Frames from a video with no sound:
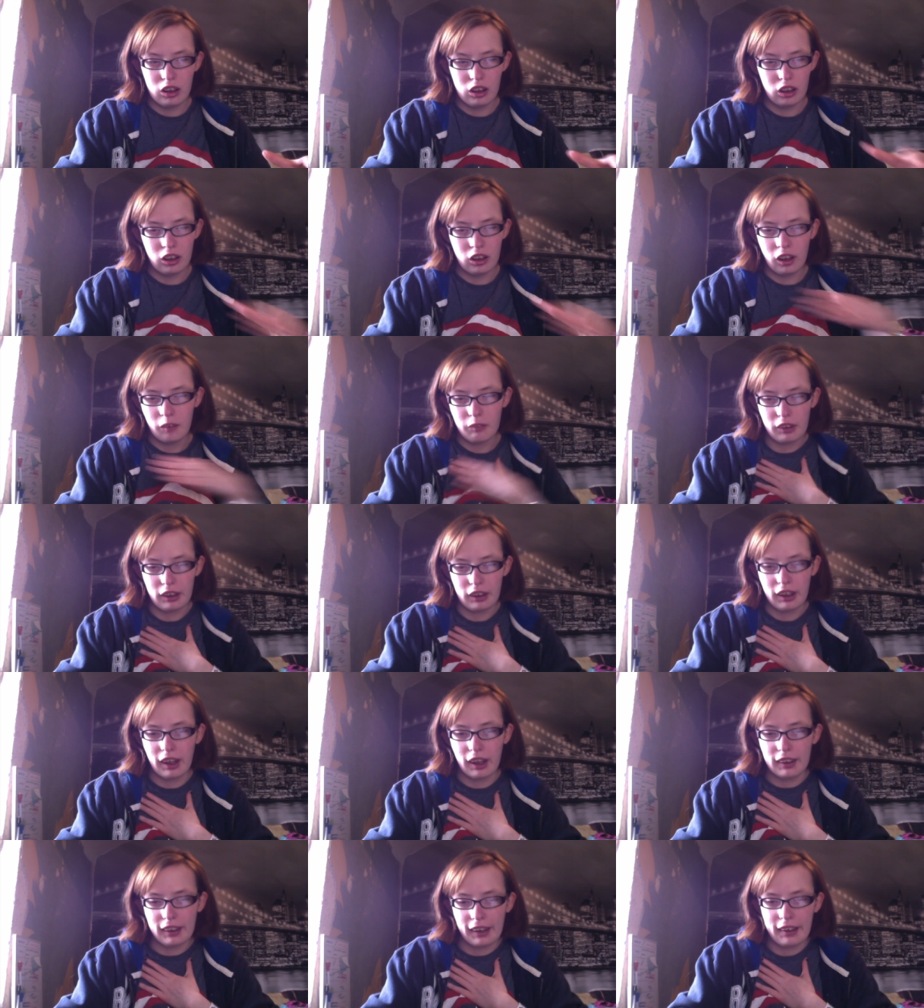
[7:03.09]
lovely
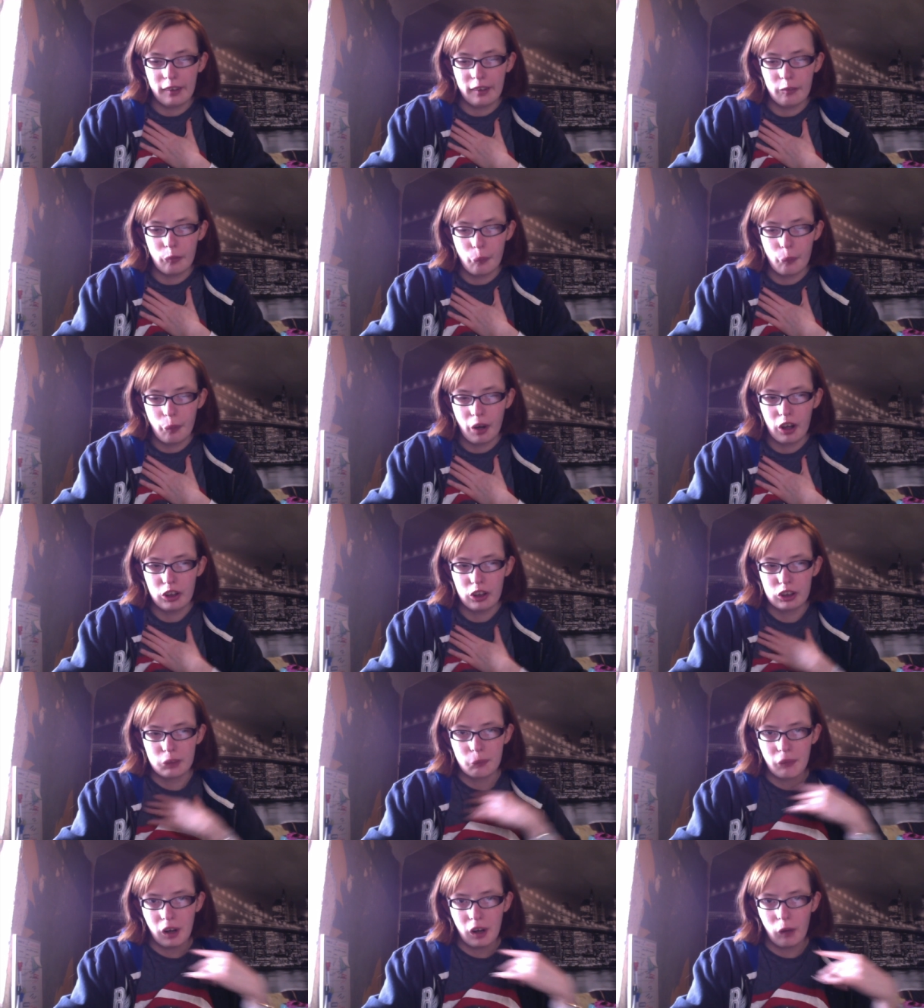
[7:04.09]
that they even put a
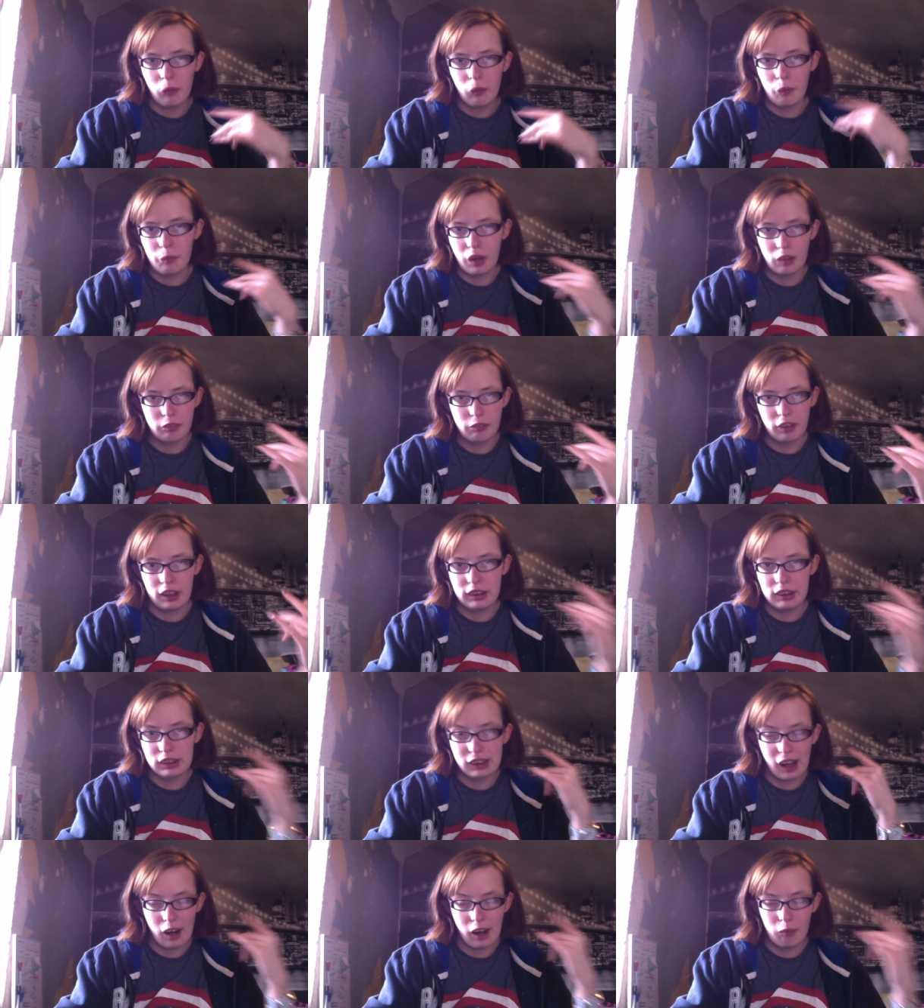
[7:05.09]
smile on my face
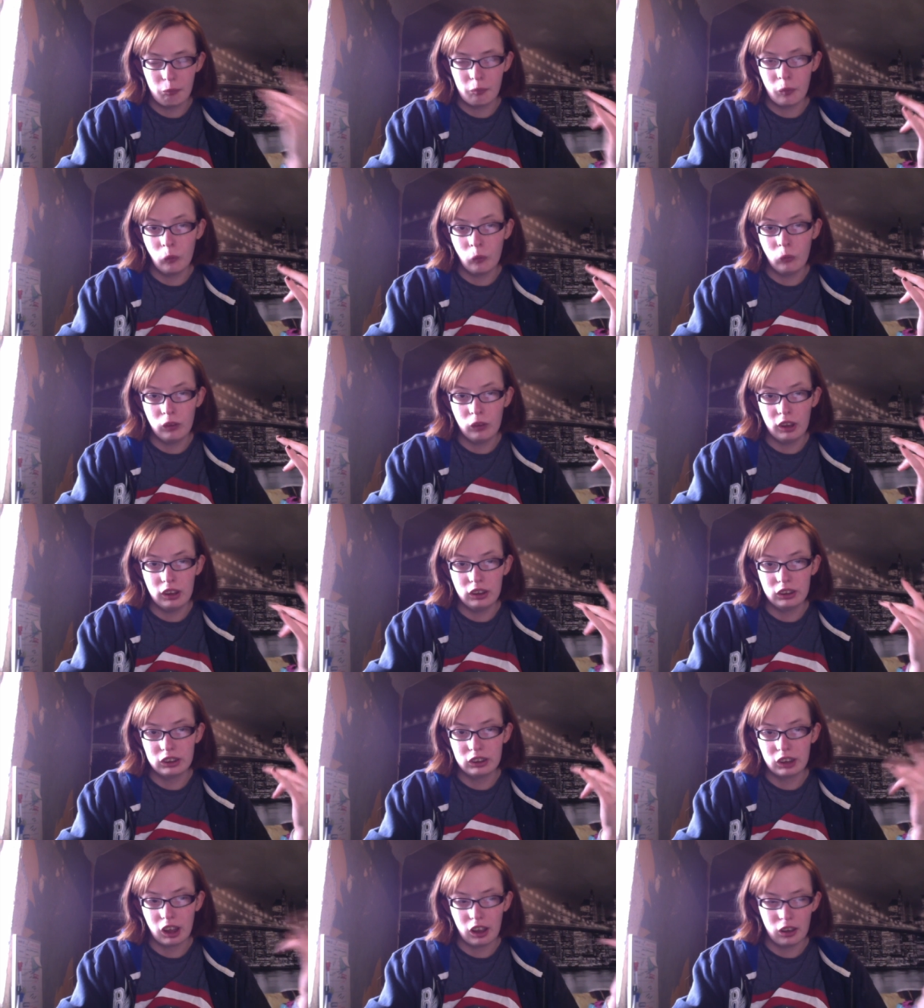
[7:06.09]
that morning
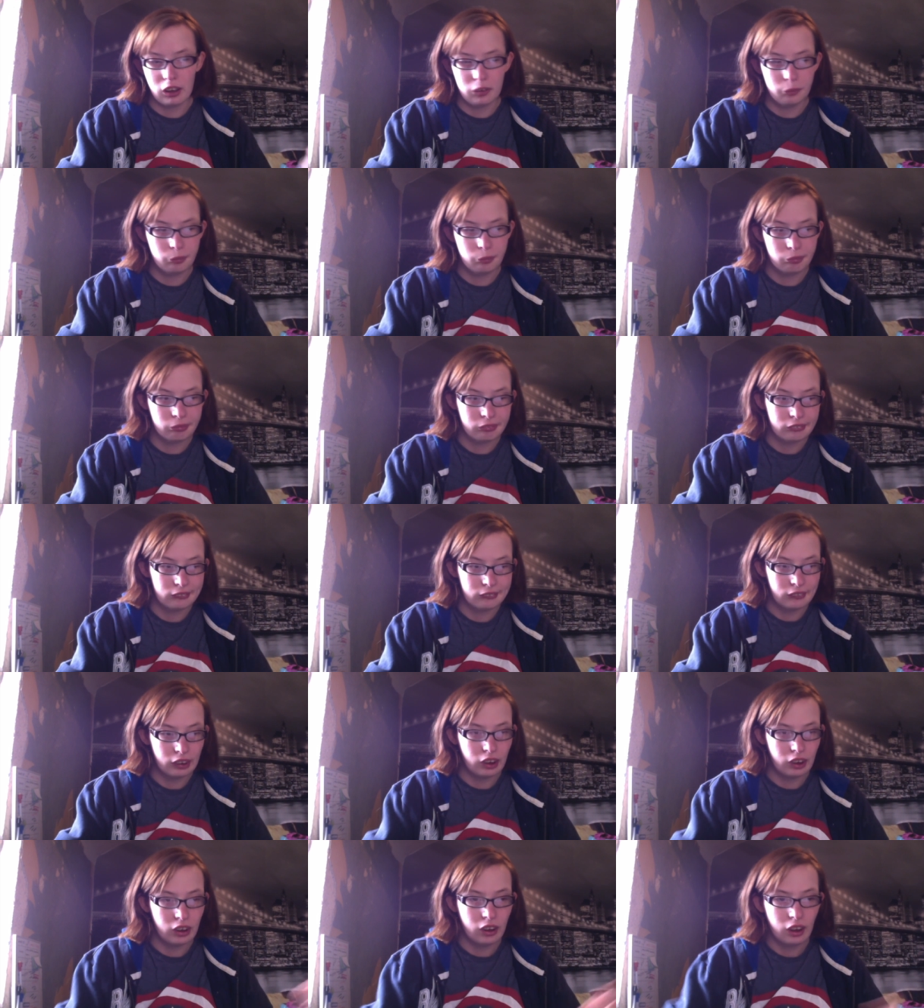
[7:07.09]
so
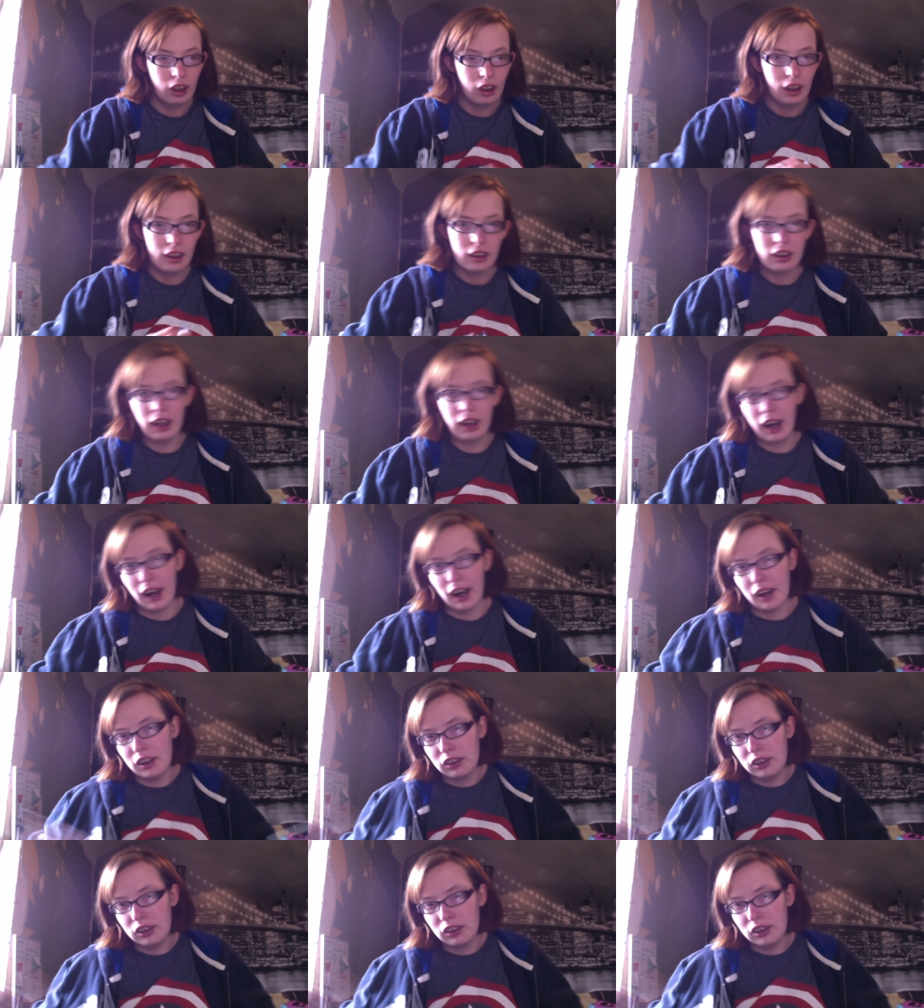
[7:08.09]
yeah